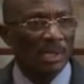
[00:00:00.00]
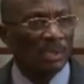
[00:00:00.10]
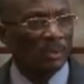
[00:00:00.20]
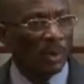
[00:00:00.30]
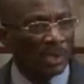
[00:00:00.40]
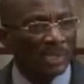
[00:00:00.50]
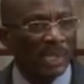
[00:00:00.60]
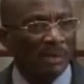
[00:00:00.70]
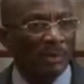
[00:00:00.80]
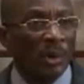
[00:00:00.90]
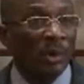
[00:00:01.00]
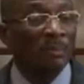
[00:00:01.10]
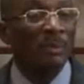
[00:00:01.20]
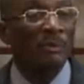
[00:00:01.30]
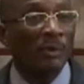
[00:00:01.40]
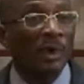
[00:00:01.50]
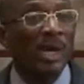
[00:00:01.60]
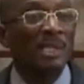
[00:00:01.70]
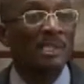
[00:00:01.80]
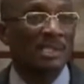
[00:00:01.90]
The ones that have gone before
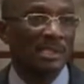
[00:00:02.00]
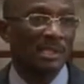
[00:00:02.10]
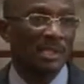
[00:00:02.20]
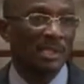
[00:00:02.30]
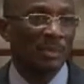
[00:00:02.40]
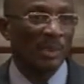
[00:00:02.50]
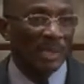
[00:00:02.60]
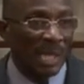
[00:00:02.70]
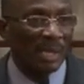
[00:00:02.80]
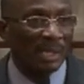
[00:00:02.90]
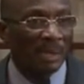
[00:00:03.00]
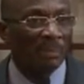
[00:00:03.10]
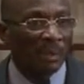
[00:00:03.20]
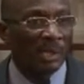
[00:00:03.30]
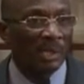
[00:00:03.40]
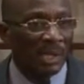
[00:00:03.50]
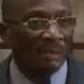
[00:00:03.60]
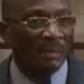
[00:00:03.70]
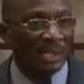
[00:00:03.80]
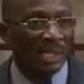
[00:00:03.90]
us, we thank them more than
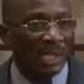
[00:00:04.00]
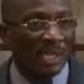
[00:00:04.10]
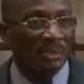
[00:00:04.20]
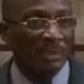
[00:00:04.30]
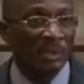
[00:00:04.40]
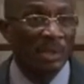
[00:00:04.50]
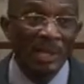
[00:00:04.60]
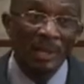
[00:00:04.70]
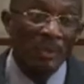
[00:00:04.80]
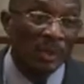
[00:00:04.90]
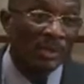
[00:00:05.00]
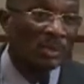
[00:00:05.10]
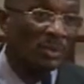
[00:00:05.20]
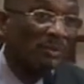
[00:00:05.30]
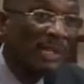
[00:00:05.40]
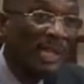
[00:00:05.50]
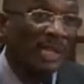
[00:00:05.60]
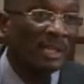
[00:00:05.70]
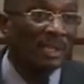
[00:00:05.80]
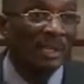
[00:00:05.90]
everything else because they are the ones who have
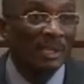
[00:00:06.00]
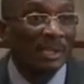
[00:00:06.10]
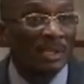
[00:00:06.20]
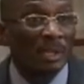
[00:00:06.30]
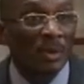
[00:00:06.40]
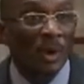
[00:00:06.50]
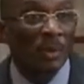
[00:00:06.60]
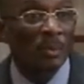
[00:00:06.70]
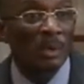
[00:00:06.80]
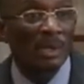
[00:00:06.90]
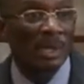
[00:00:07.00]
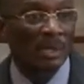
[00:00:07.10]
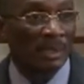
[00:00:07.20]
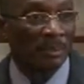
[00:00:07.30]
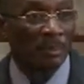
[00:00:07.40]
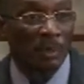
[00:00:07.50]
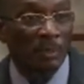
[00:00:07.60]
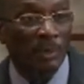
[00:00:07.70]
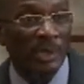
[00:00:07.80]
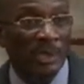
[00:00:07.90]
laid the groundwork and the
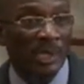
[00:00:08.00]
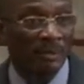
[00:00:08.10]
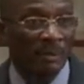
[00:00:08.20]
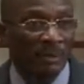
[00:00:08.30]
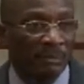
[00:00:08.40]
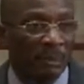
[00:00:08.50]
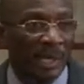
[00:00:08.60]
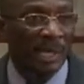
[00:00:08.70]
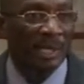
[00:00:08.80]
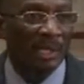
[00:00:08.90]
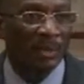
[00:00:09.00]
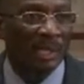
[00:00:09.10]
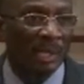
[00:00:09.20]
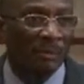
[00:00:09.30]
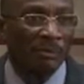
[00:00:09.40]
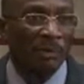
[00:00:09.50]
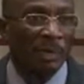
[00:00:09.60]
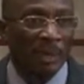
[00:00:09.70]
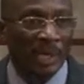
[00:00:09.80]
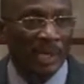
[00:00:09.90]
blueprint they have left behind that we can
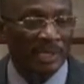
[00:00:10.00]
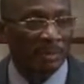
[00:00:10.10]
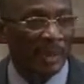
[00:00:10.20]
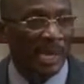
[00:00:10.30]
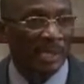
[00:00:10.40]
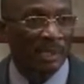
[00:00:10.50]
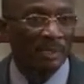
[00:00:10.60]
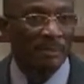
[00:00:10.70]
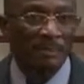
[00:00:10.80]
follow and expand.